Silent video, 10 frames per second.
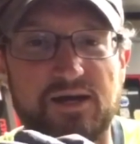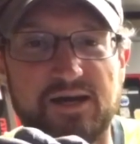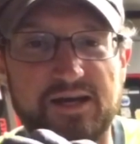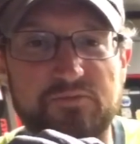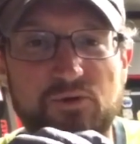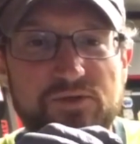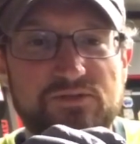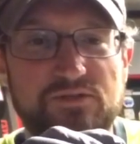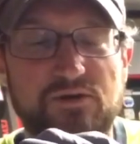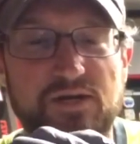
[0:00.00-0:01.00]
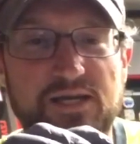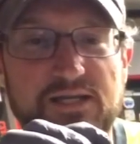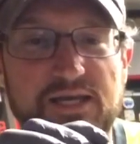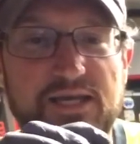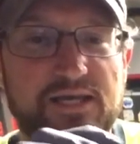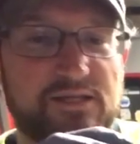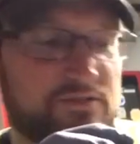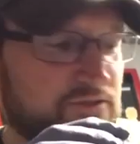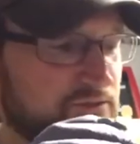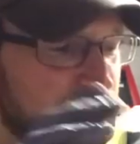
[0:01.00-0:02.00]
I'm going to go ahead
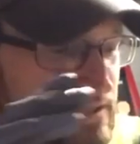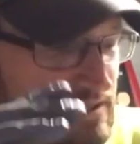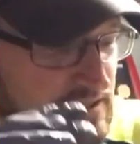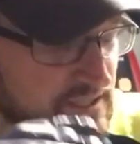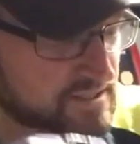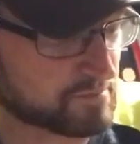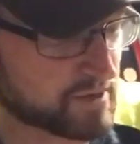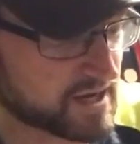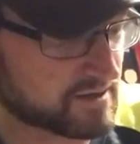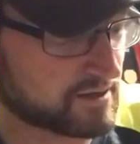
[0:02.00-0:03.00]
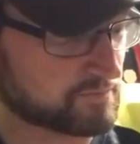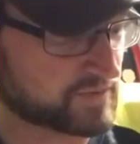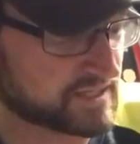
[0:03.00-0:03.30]
and use this as a backup